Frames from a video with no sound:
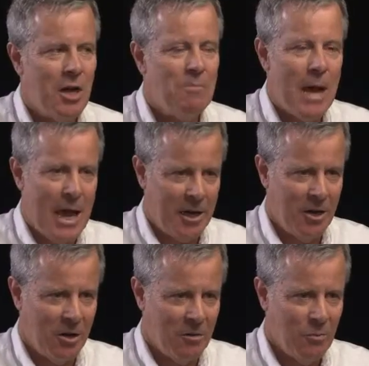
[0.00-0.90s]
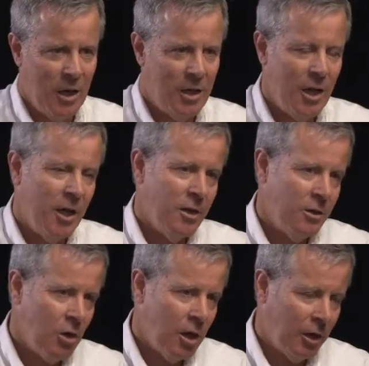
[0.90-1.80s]
come back here at the end
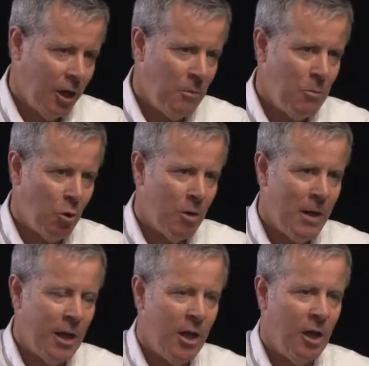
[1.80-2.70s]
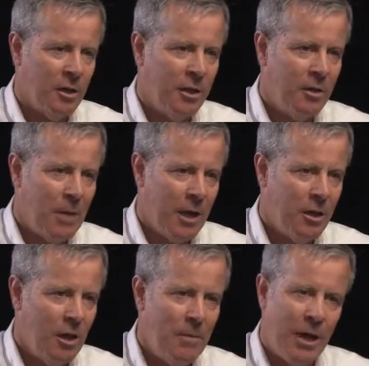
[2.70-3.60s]
and talk a little bit more about elk and
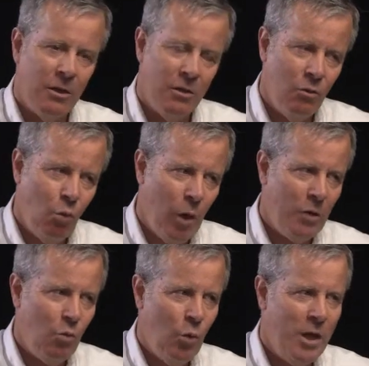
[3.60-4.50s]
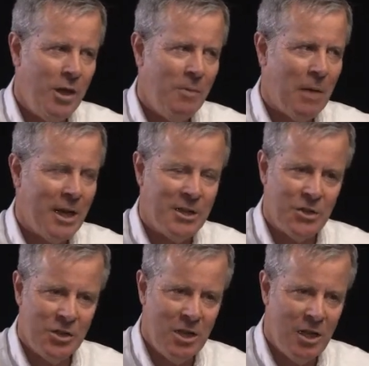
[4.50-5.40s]
about what we might
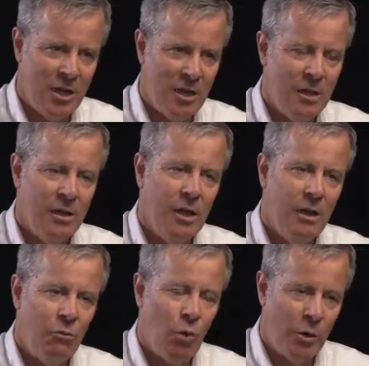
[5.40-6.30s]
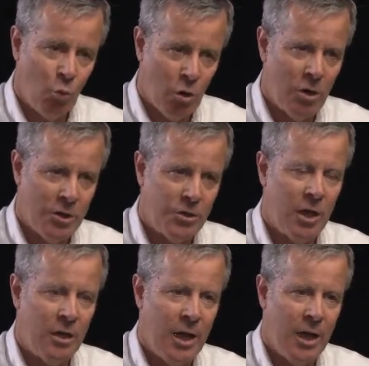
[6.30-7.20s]
see if one were to
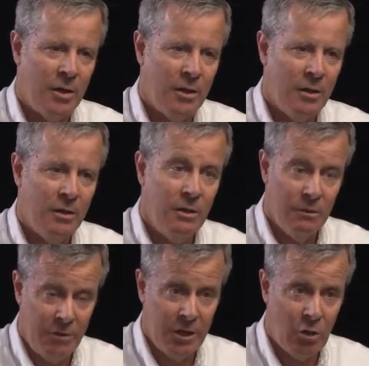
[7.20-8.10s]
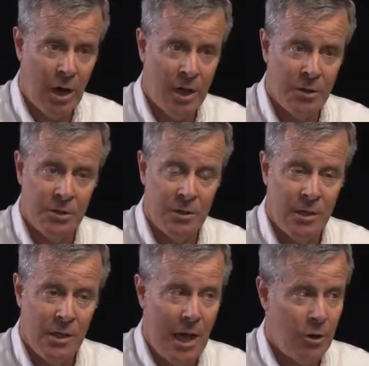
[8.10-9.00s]
shut down the feed grounds.
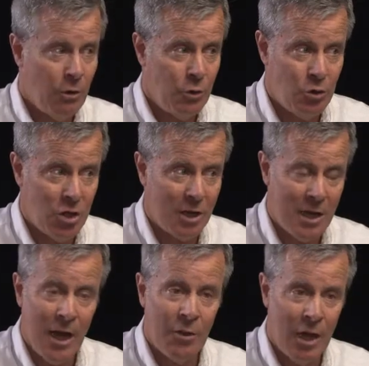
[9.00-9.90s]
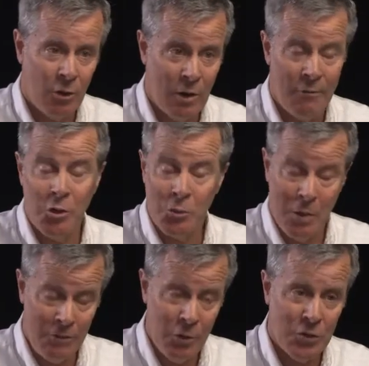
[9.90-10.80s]
I don't know if you'd shut down the elk refuge,
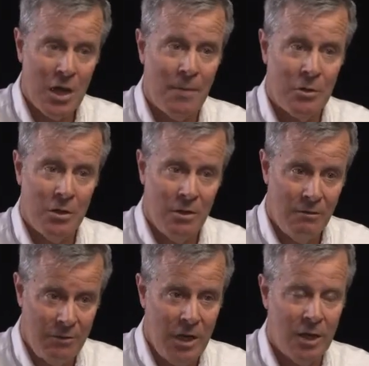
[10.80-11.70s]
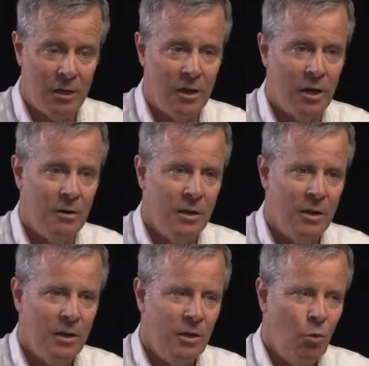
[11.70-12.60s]
but if you stopped feeding there,
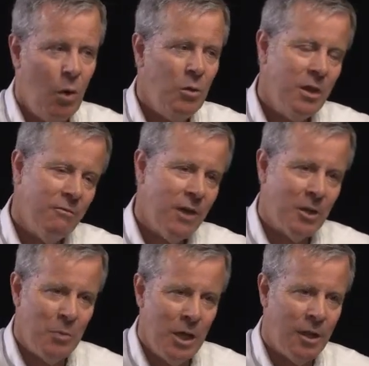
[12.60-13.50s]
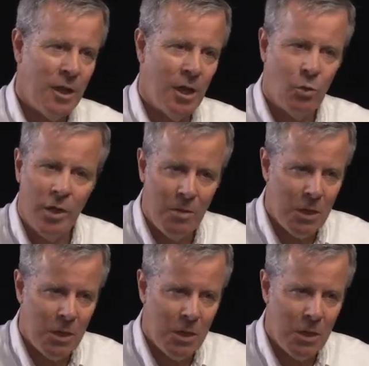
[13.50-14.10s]
what would the effect be on the elk? Would they